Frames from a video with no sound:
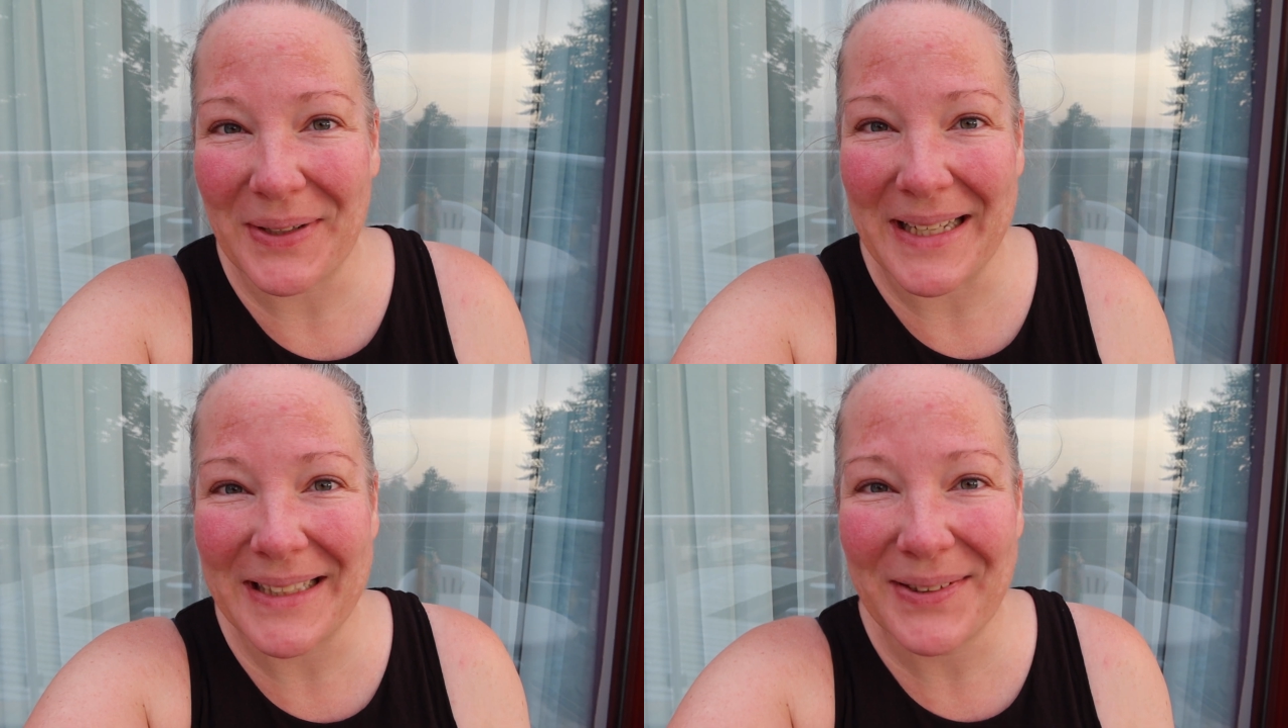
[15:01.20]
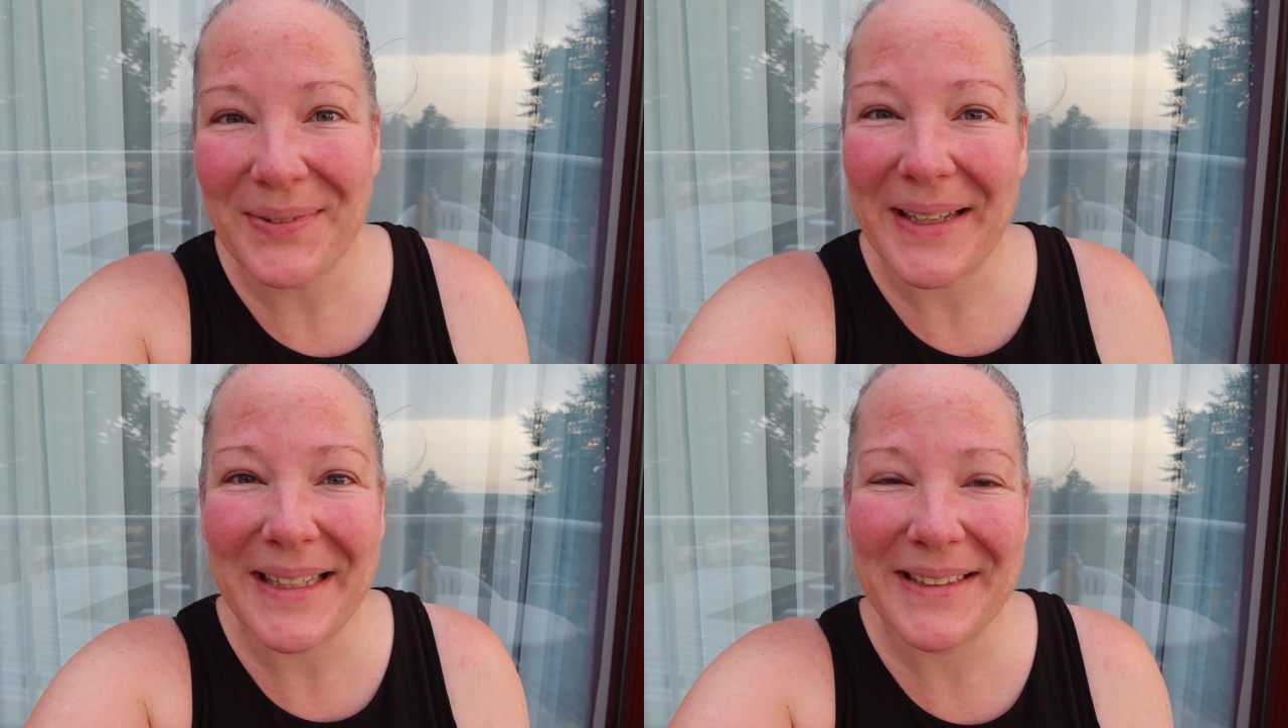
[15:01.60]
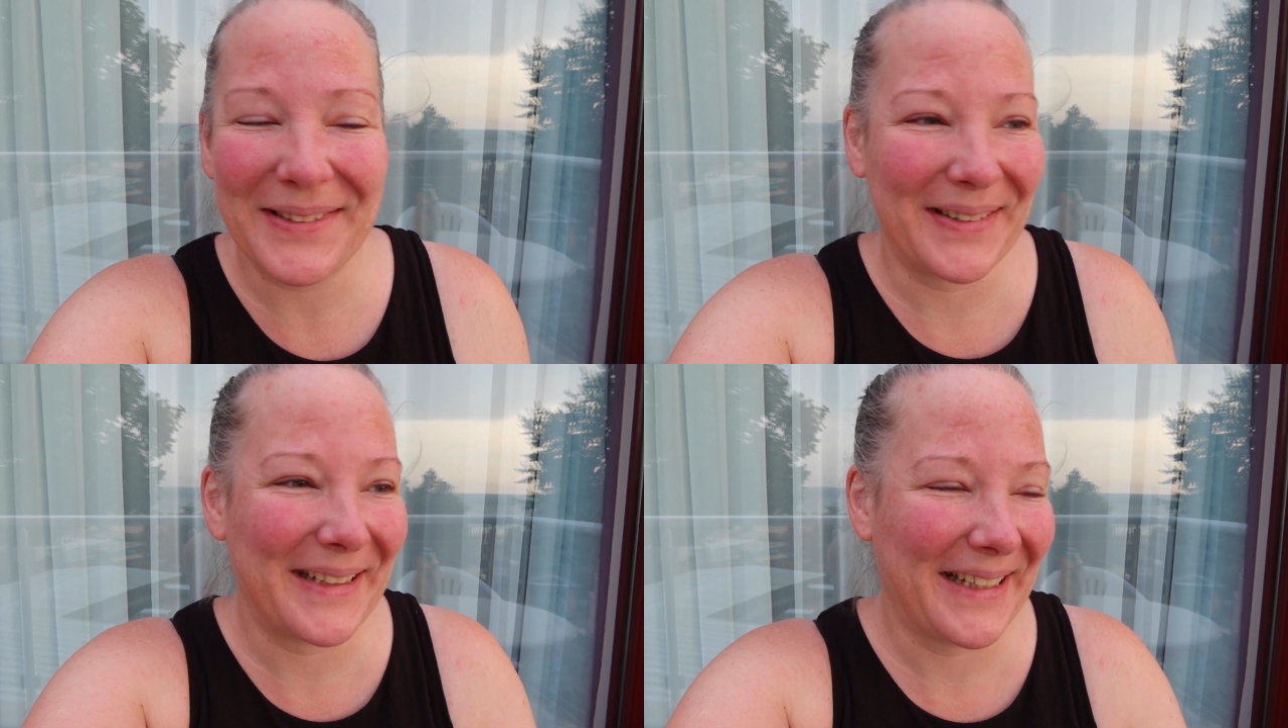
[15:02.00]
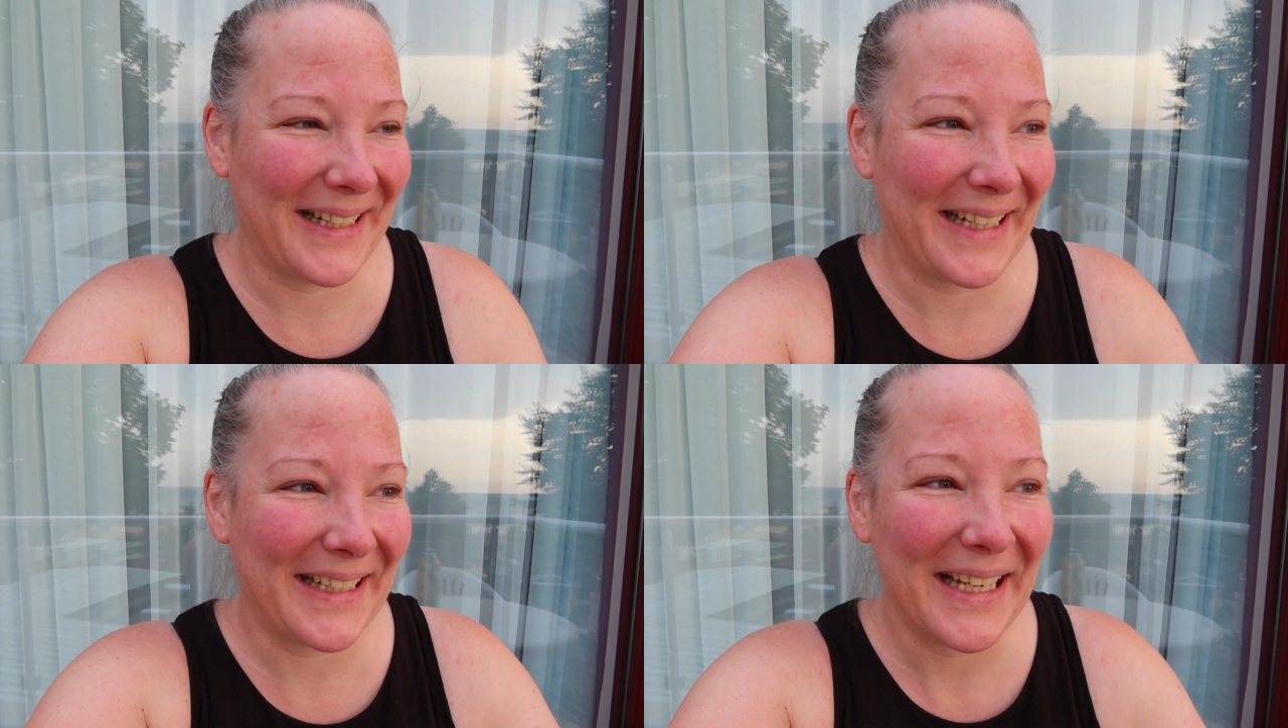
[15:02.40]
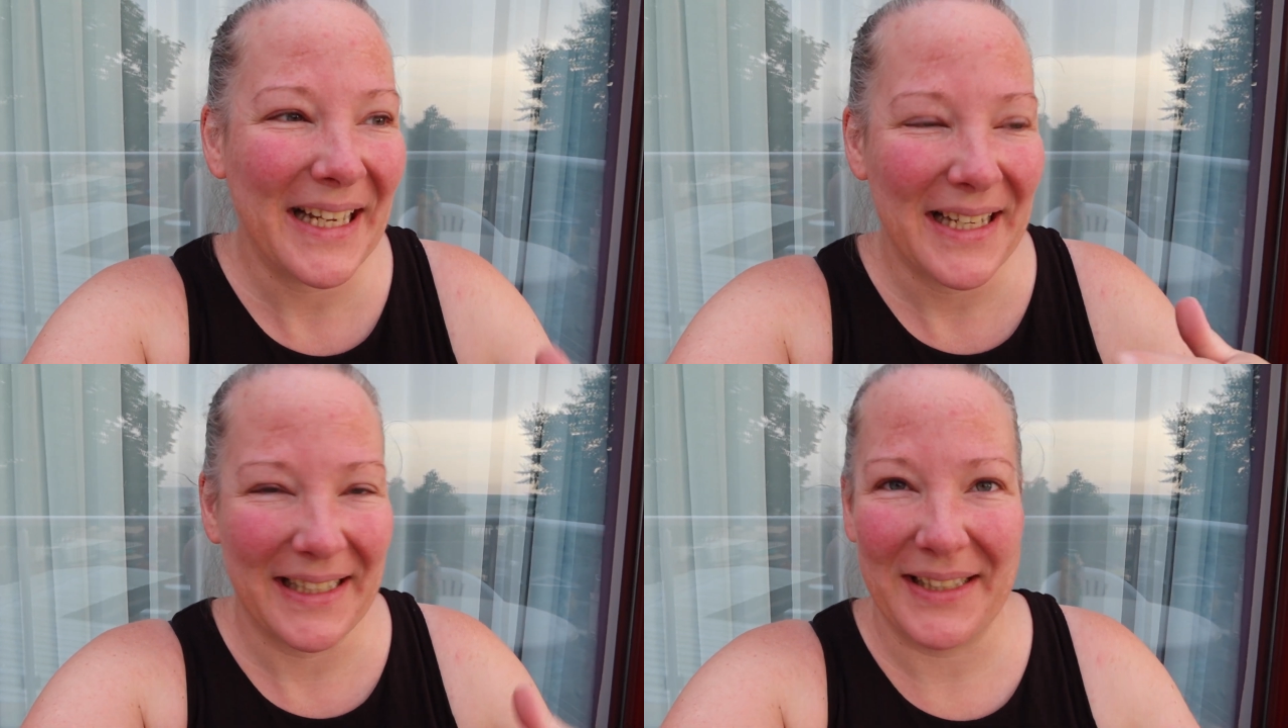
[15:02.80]
fancy place with like
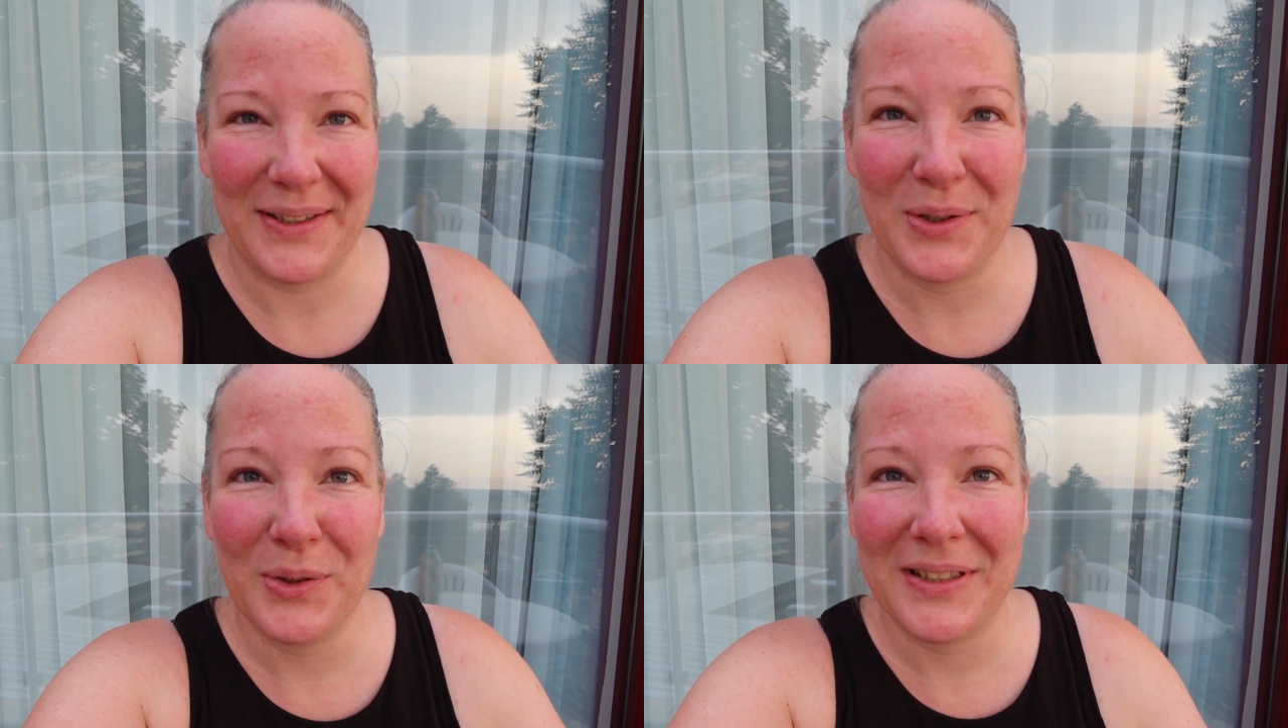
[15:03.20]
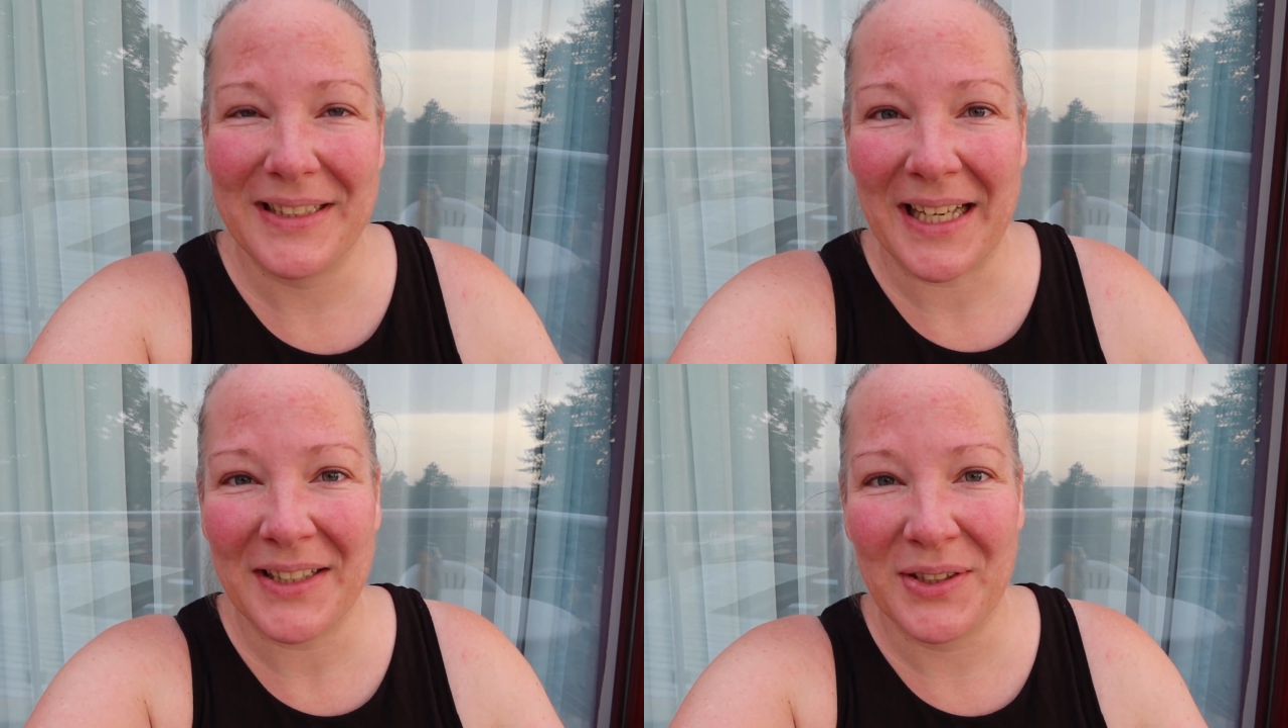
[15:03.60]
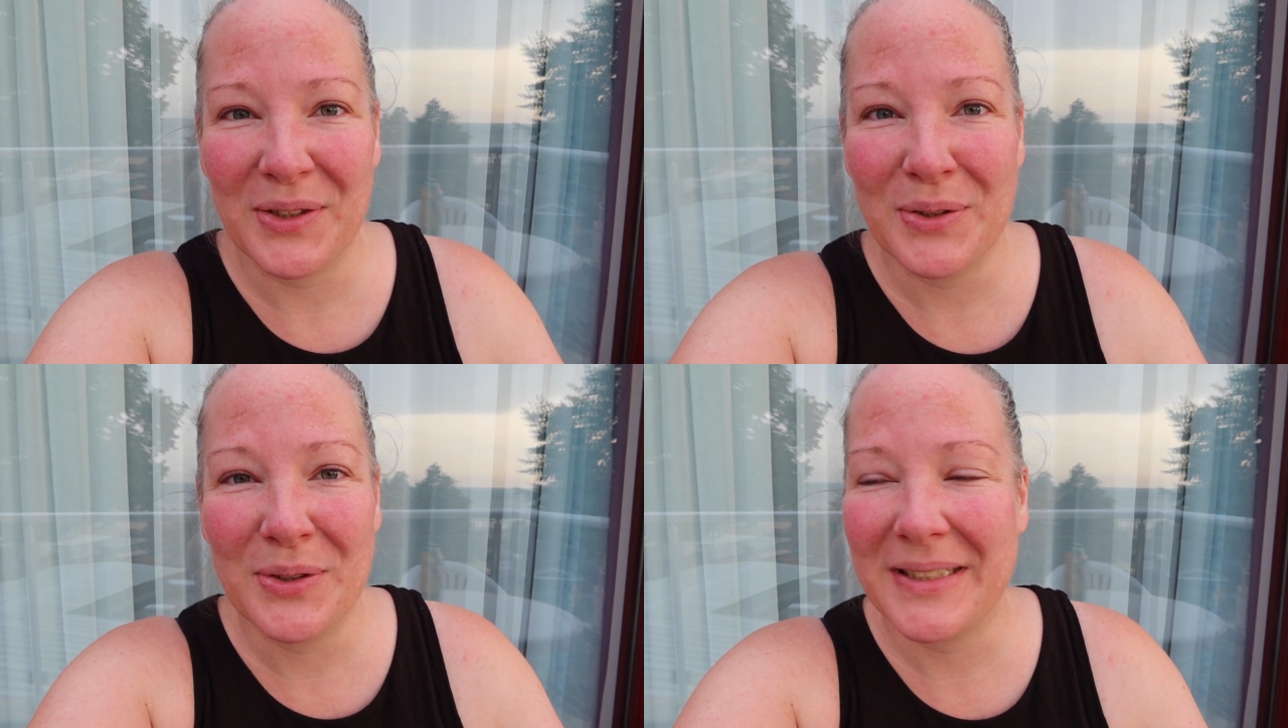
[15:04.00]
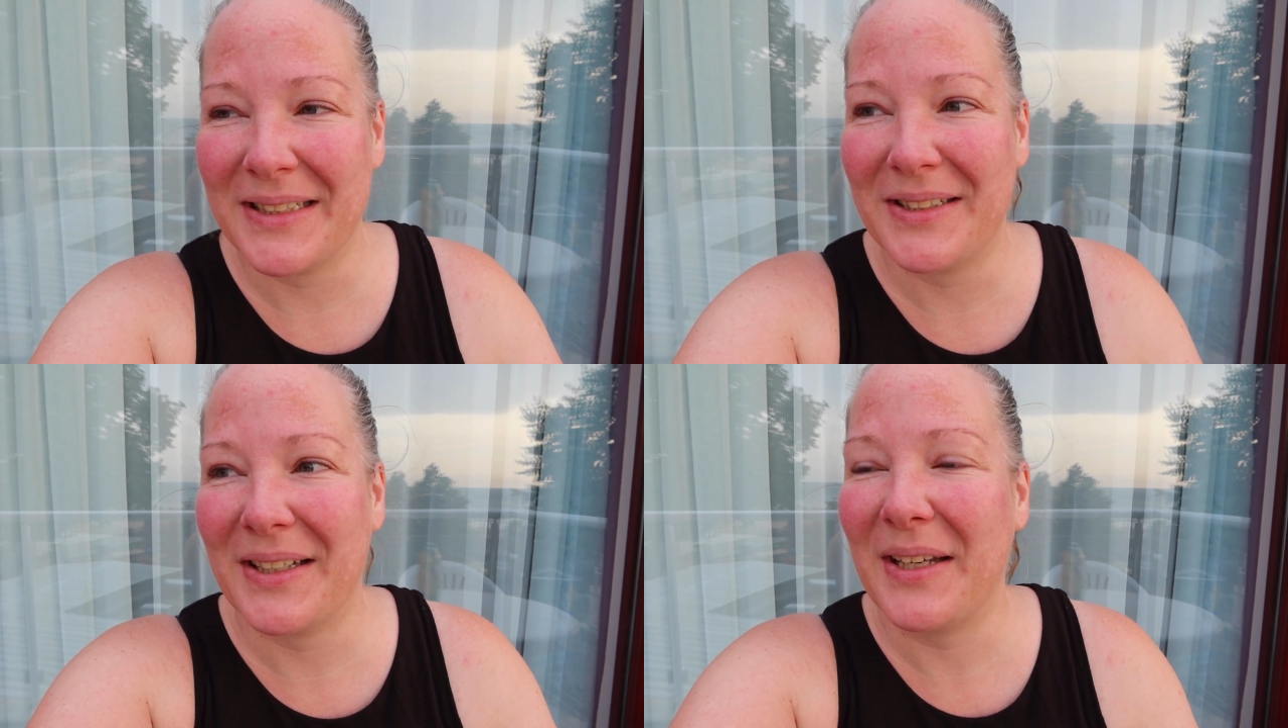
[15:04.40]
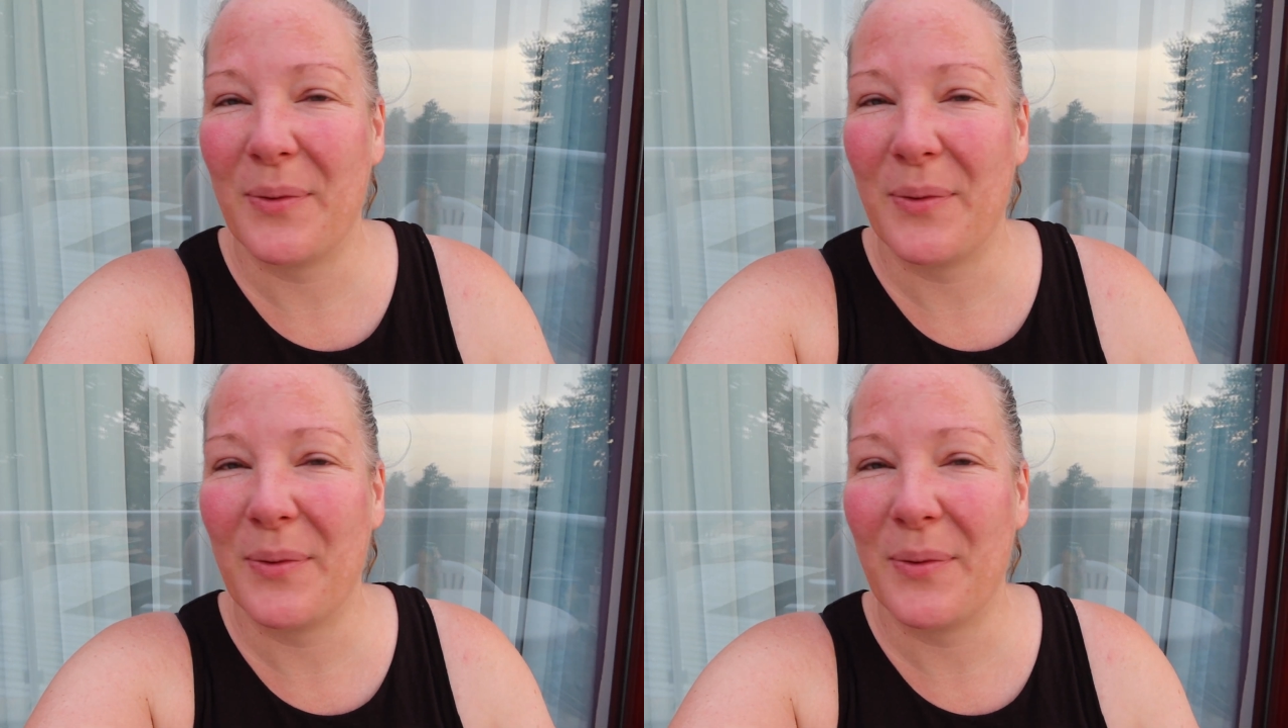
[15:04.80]
tattooed statues and so on.